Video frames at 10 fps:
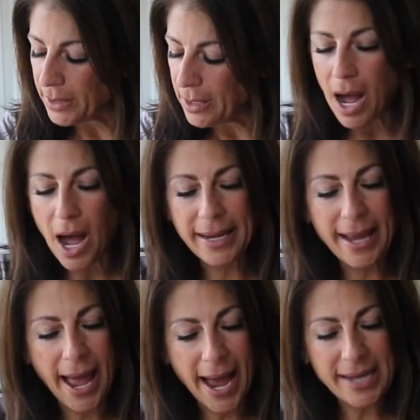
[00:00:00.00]
I
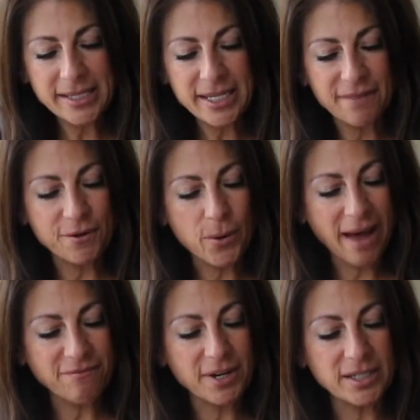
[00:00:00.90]
ask, if you
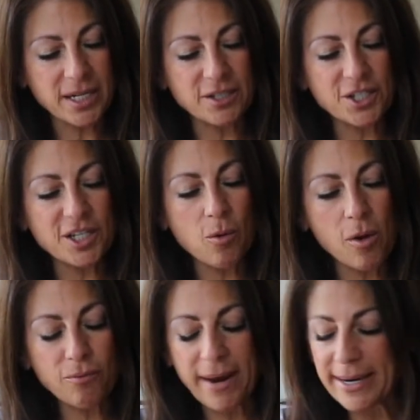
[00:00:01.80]
have not done so
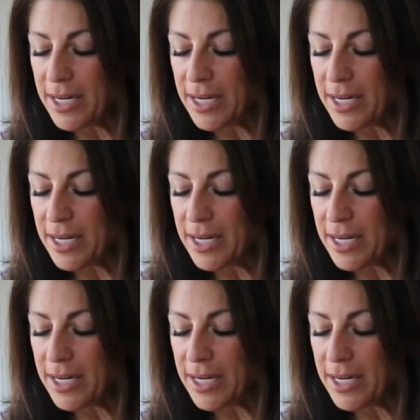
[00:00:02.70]
already,